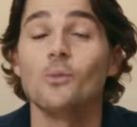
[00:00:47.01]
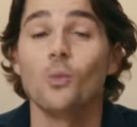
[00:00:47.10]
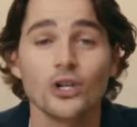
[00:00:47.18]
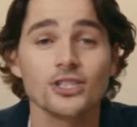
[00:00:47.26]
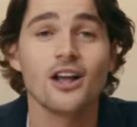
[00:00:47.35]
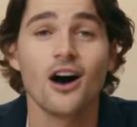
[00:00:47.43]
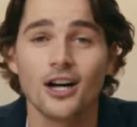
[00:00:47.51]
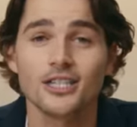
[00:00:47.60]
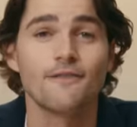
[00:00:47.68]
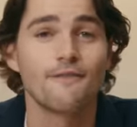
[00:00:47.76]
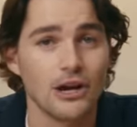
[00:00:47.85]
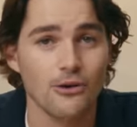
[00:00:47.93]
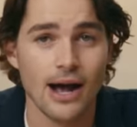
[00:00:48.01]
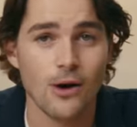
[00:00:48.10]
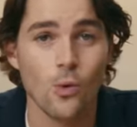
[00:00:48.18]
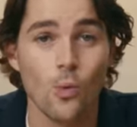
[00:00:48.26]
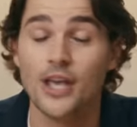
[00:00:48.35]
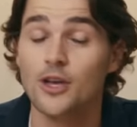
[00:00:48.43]
wasn't hard to figure
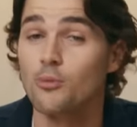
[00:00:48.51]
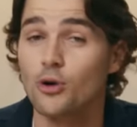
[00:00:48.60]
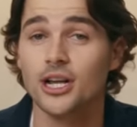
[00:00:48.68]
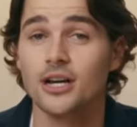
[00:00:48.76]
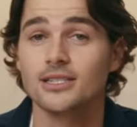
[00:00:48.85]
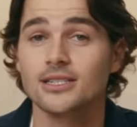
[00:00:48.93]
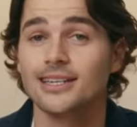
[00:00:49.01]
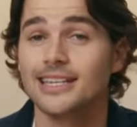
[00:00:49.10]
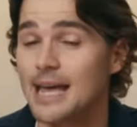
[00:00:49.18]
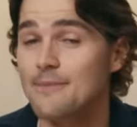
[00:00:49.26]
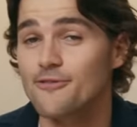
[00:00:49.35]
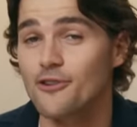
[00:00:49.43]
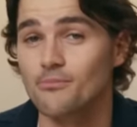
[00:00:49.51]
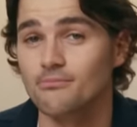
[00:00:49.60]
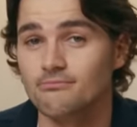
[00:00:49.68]
out where your products came from.